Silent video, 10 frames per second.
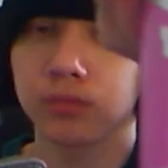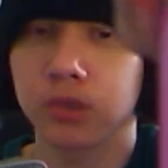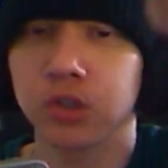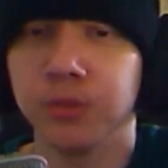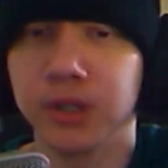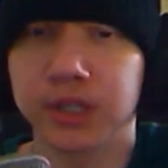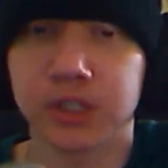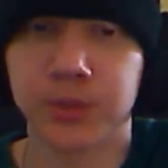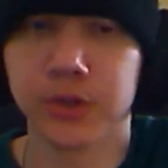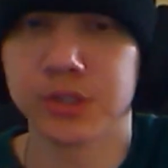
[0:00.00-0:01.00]
Could be a
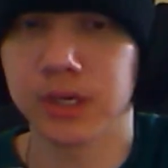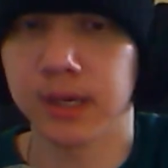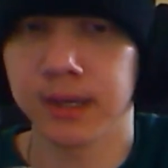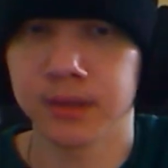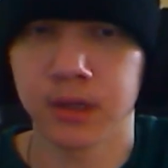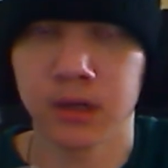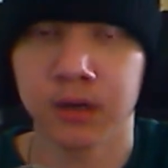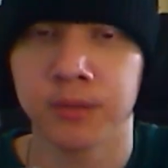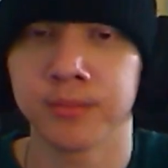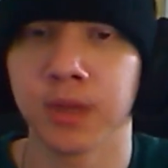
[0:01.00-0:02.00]
conspiracy at hand
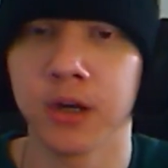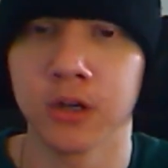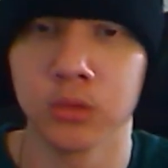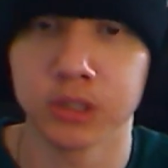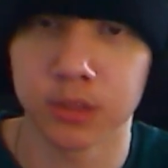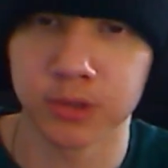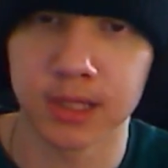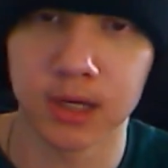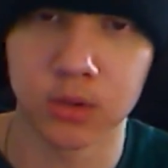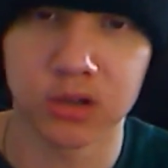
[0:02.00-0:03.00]
there. I don't know what's up with
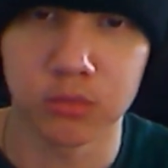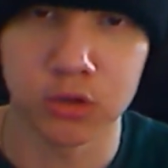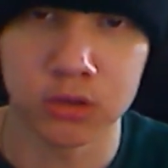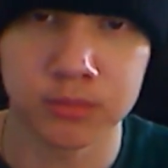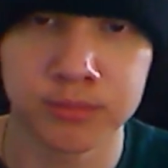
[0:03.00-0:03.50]
that Red Bull.